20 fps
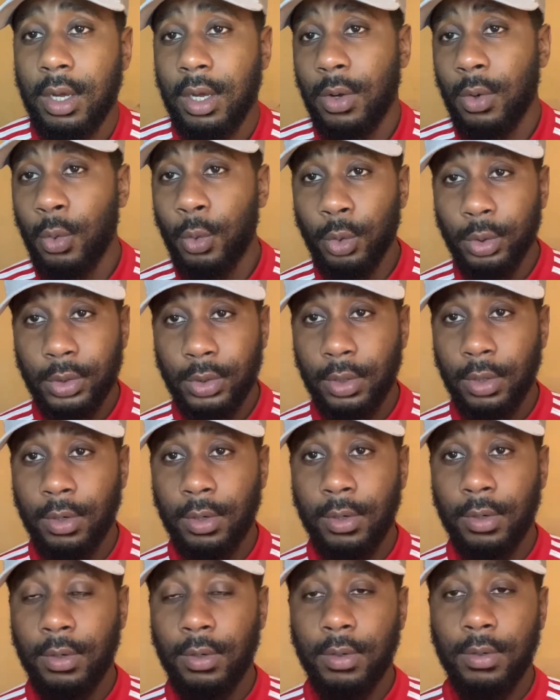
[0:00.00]

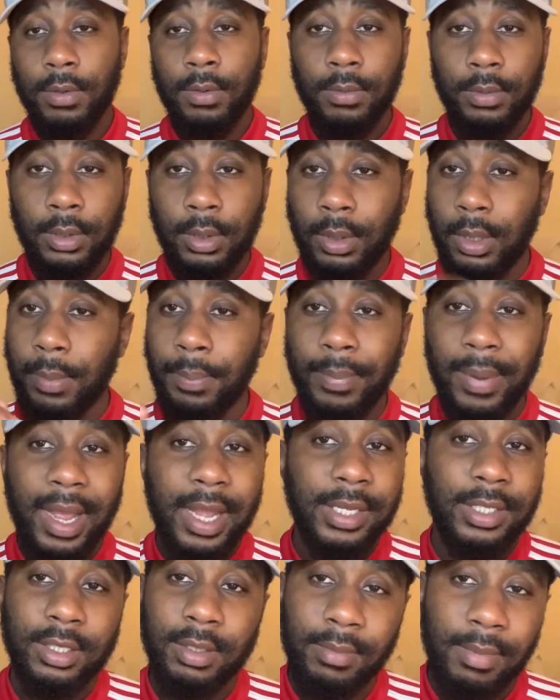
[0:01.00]
Also, you can buy
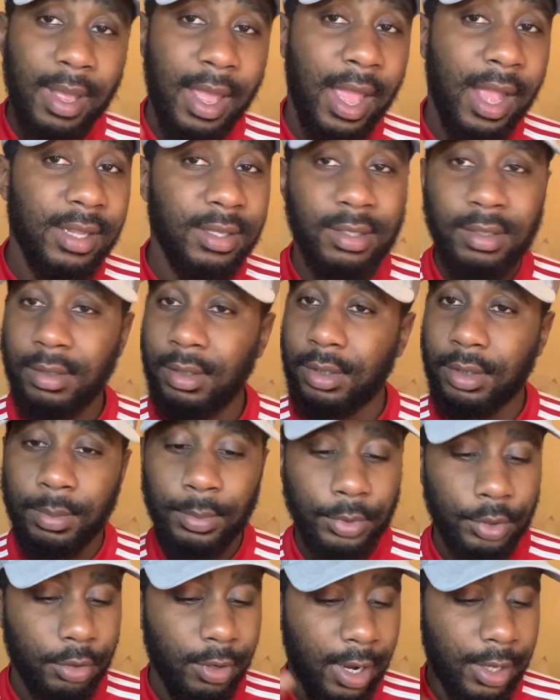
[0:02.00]
some hats, some
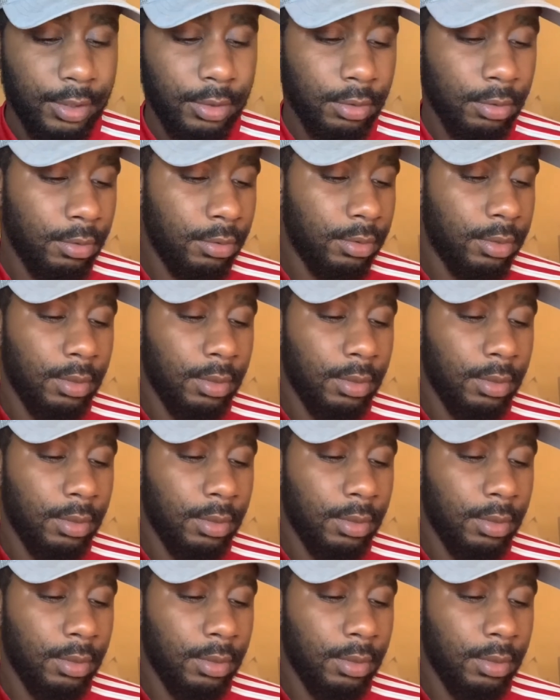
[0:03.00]
tracksuits,